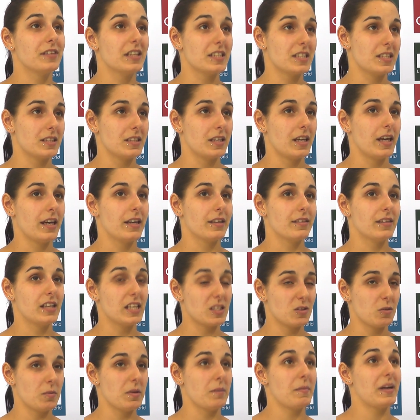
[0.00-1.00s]

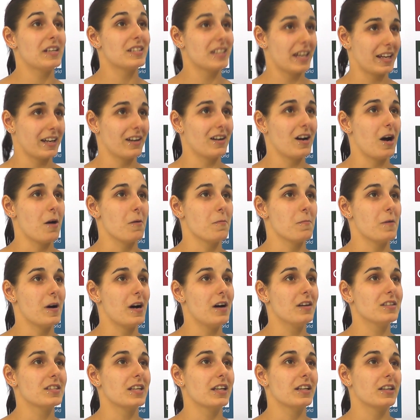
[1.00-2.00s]
This will be my second
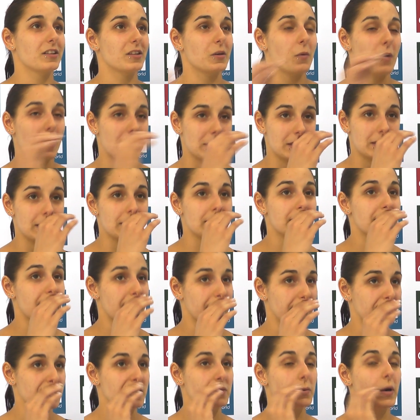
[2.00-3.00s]
Commonwealth. I did the ones in
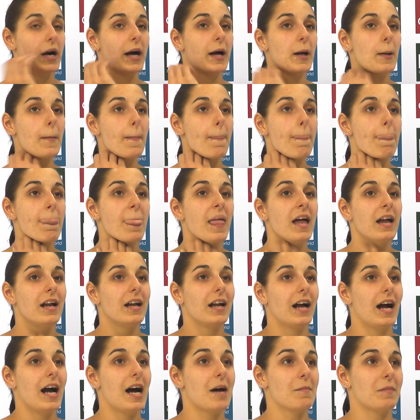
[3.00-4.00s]
Delhi as well.
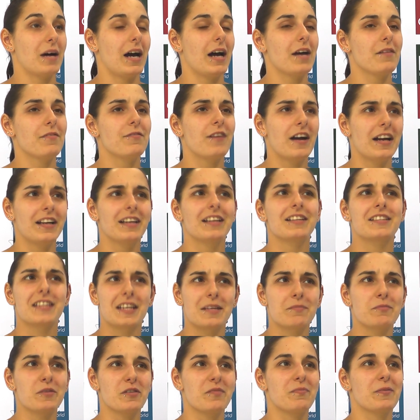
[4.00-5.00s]
I find it
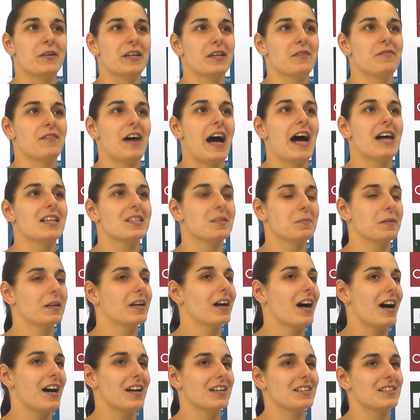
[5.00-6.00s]
did move pretty fast,
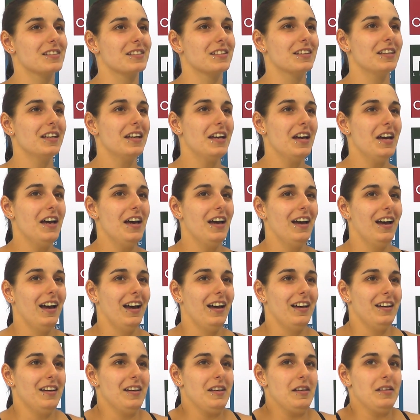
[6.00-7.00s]
because
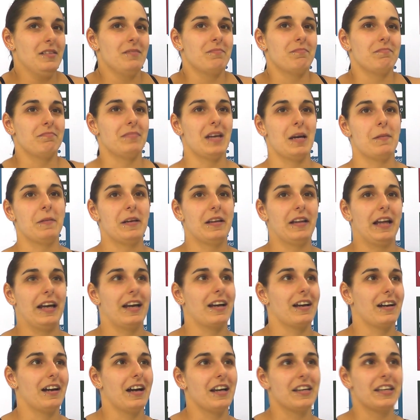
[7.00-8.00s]
maybe
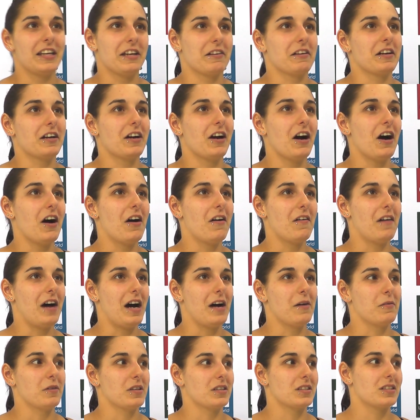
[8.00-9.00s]
like a year ago
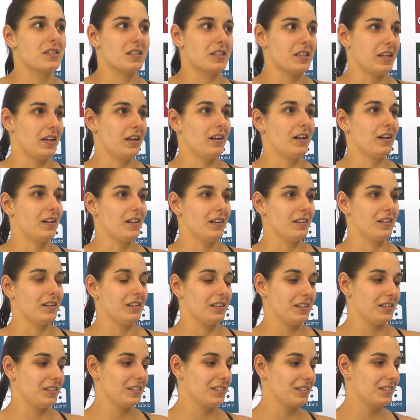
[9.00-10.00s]
I was
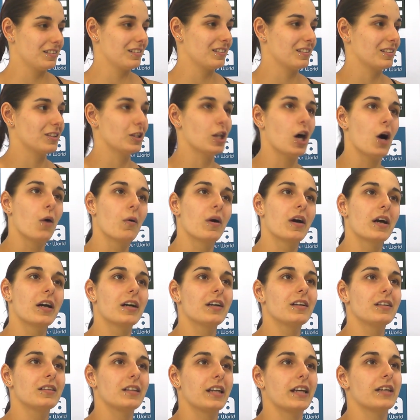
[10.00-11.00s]
still
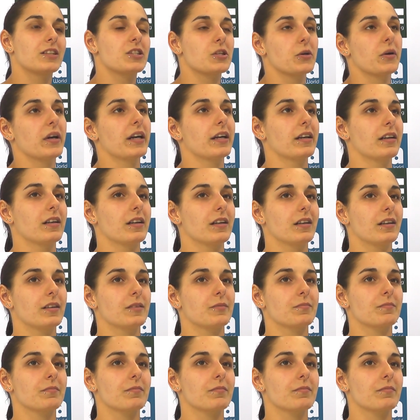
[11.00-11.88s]
lower, like doing